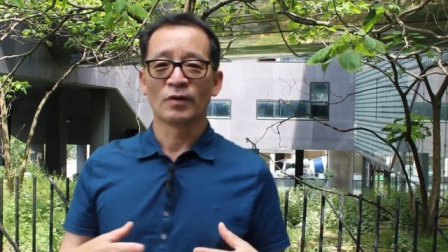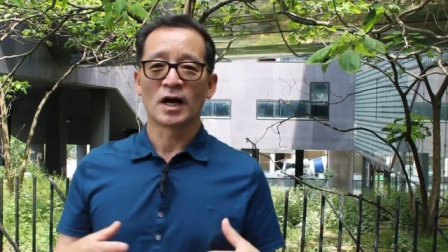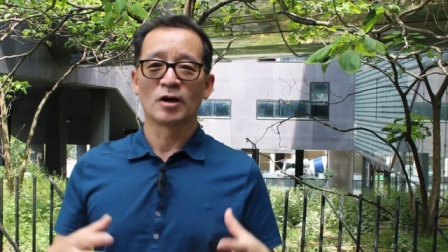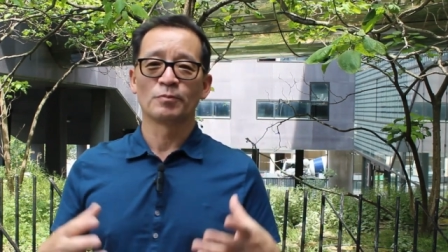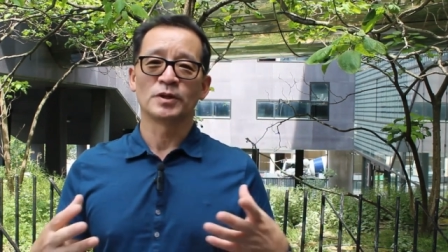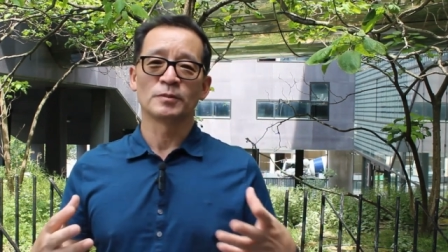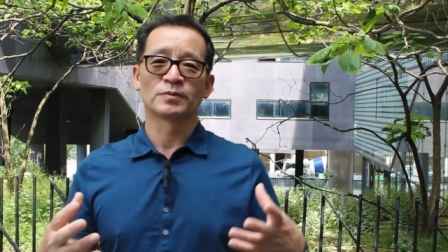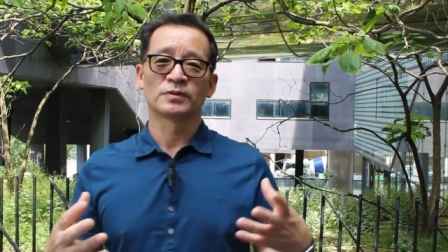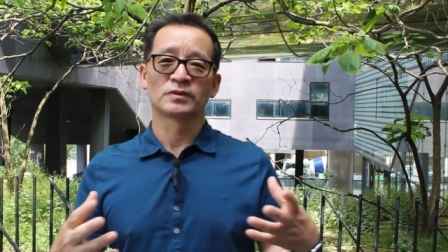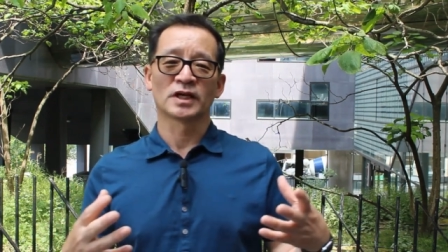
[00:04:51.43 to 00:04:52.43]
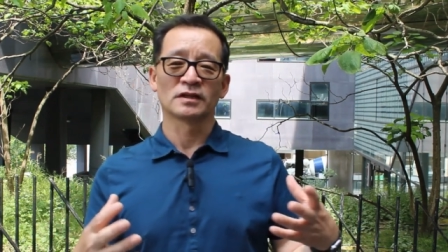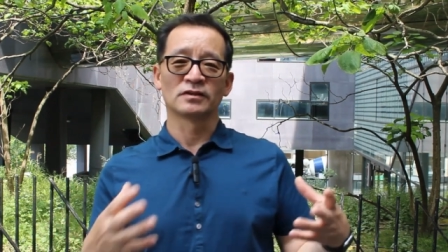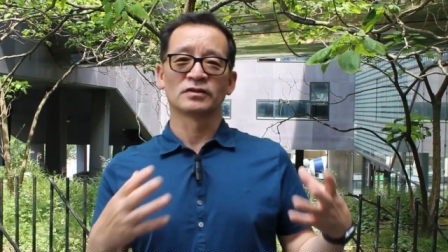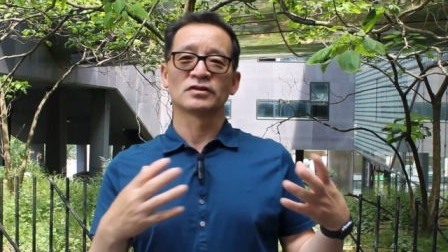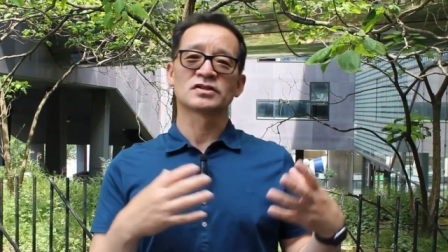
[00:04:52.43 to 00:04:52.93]
how people can
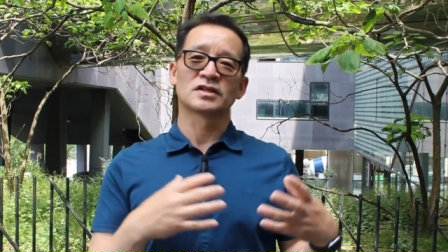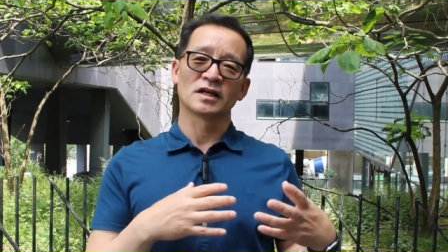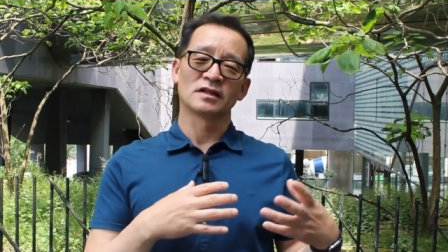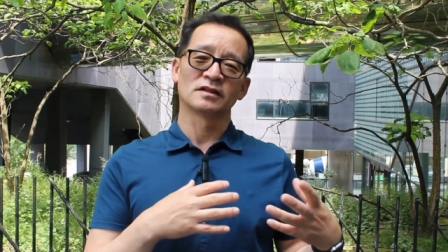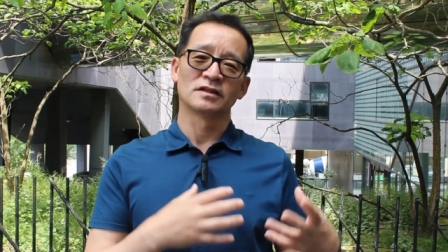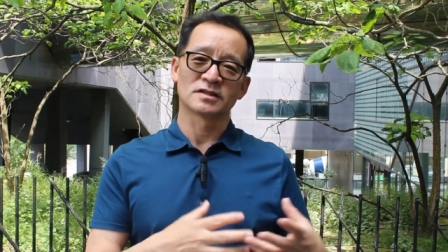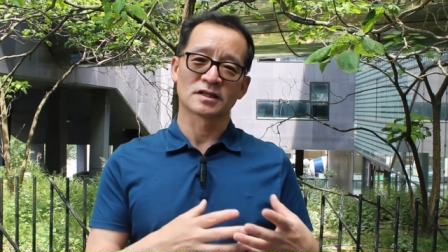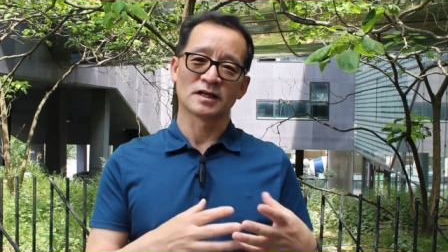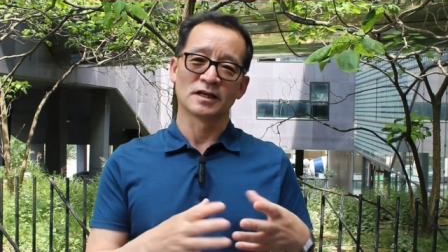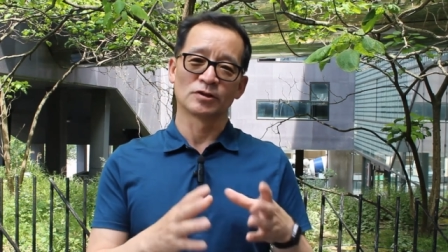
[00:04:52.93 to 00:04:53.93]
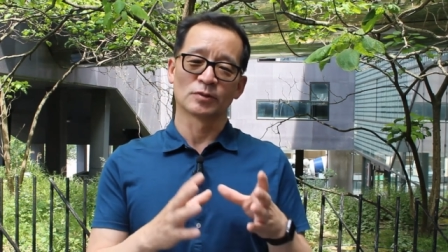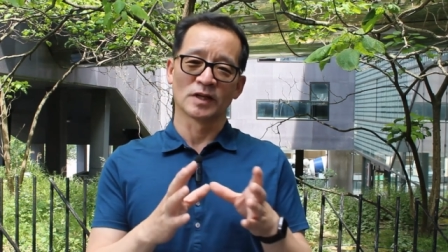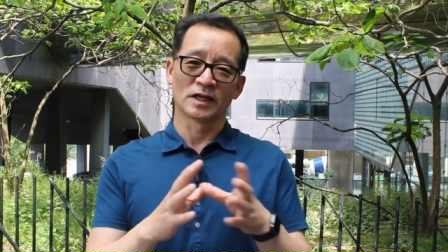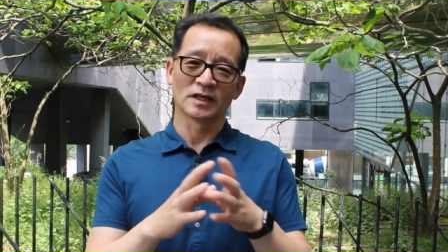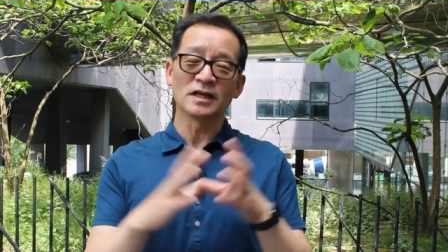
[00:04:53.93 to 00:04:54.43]
understand these kind of
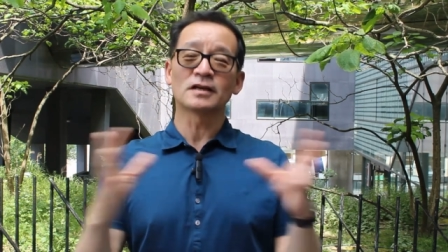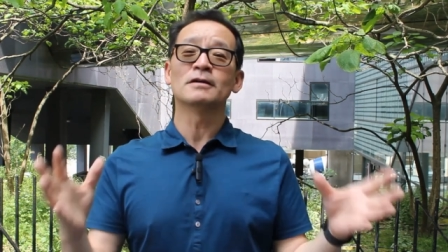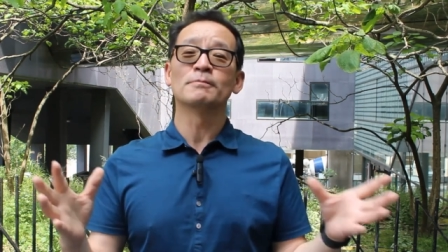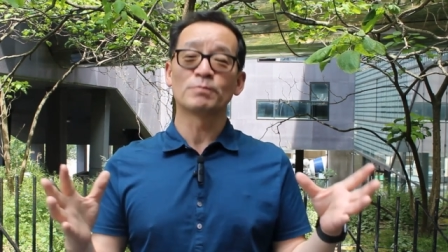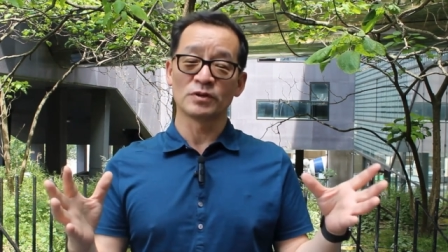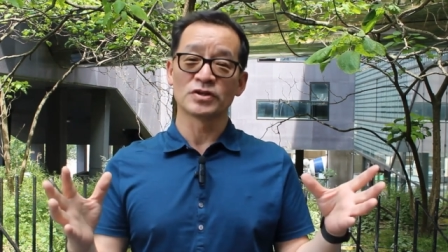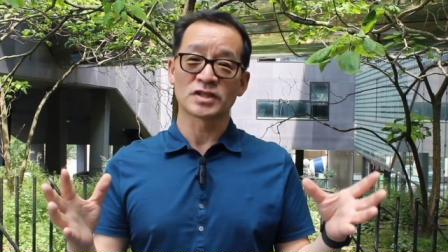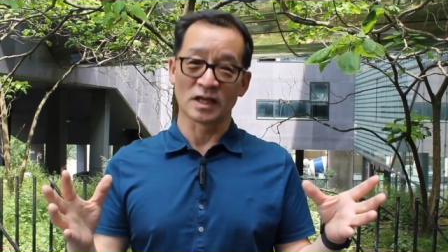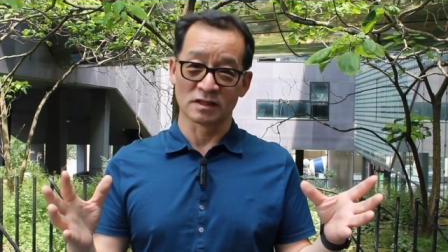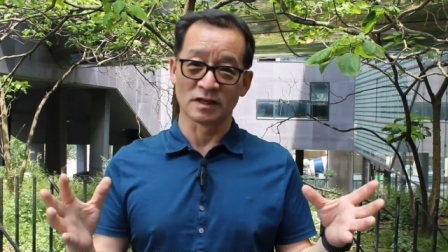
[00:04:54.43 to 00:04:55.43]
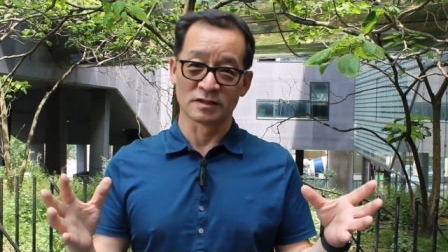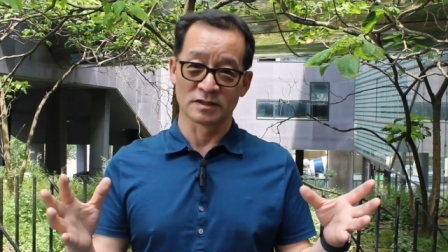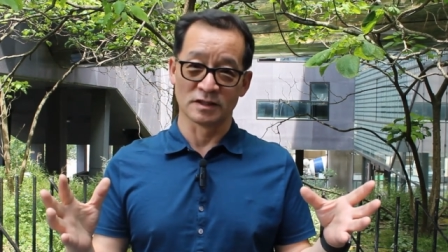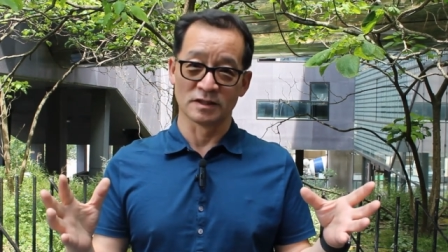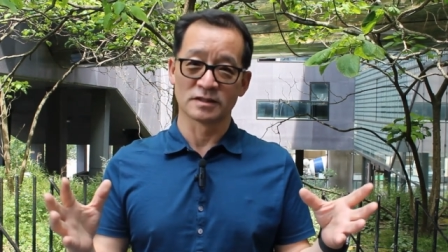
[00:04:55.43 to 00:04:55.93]
like incomplete
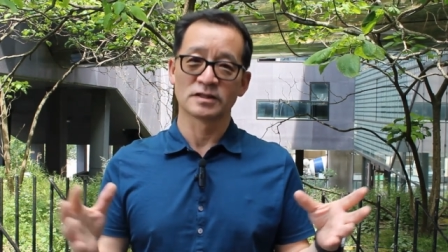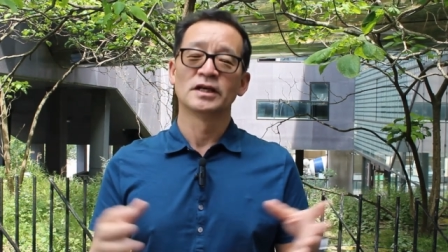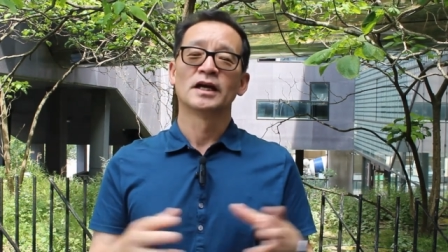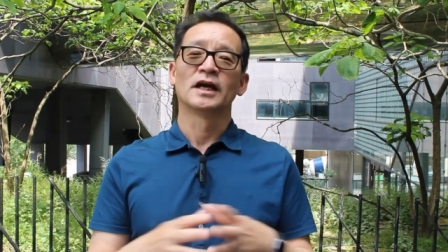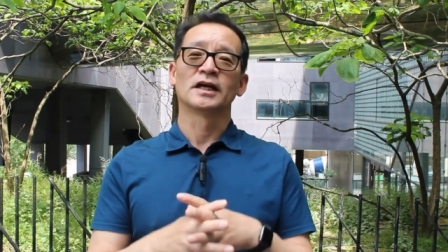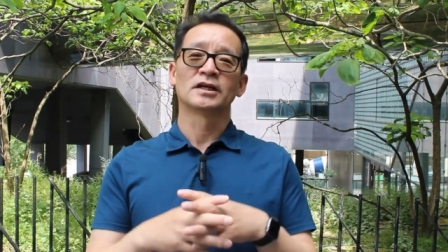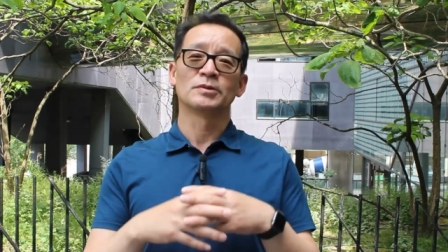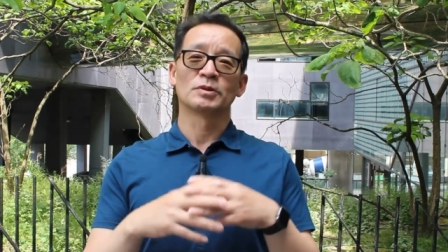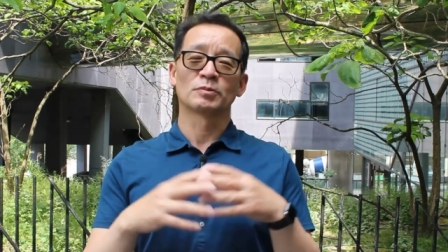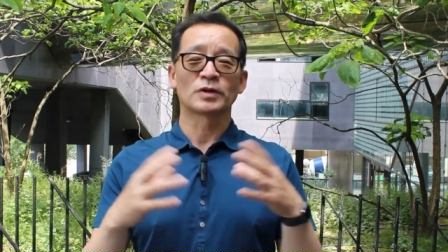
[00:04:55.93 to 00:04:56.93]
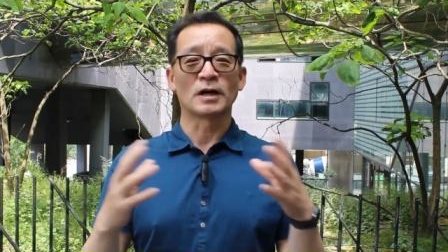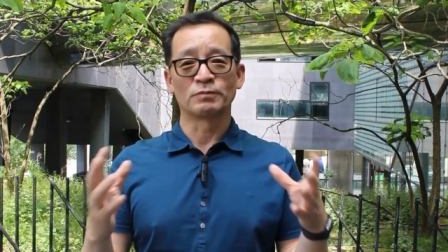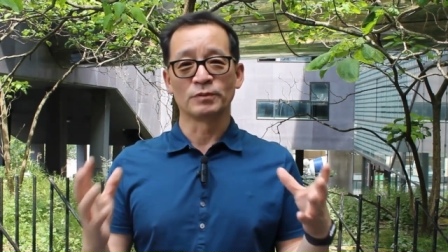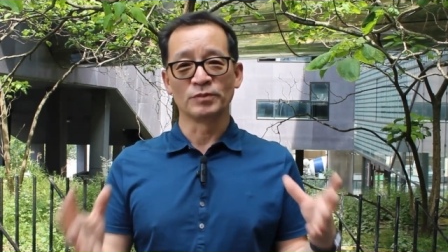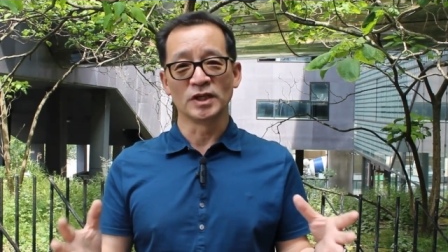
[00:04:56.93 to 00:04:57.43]
sentences and giving
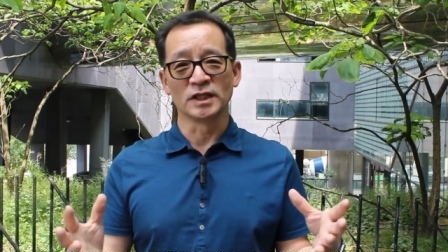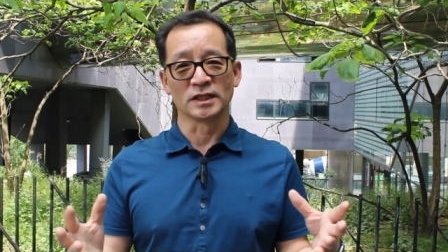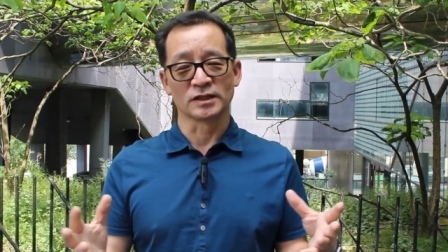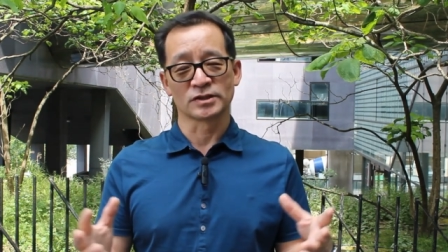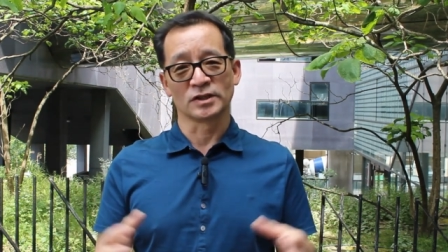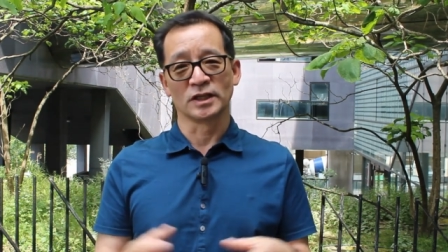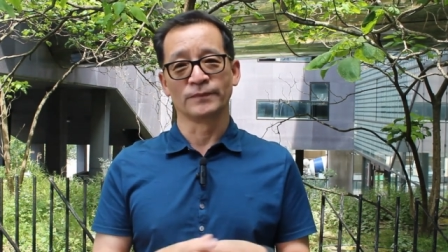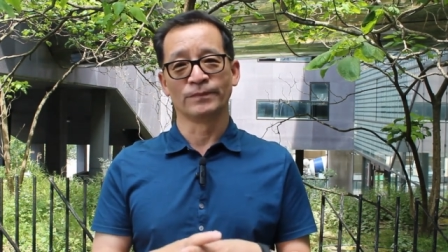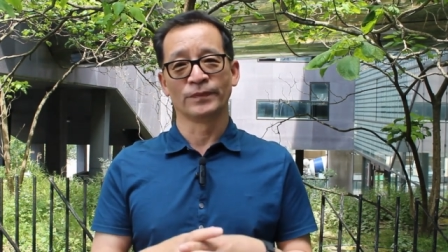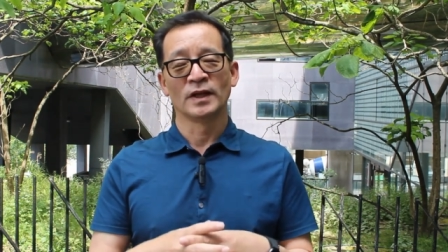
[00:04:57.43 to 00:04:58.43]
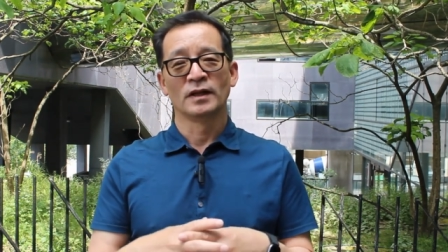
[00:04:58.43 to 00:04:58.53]
proper meanings in